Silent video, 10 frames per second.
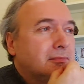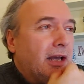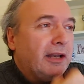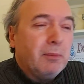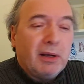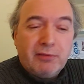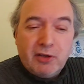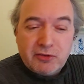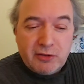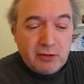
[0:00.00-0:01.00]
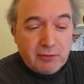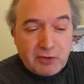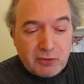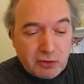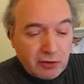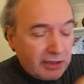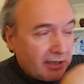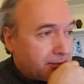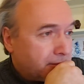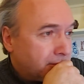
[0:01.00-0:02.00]
And in one version of the
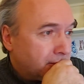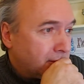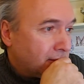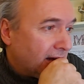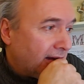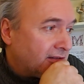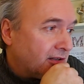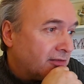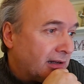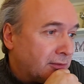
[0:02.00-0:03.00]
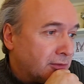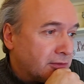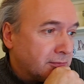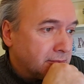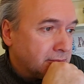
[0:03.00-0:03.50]
story, as he travels,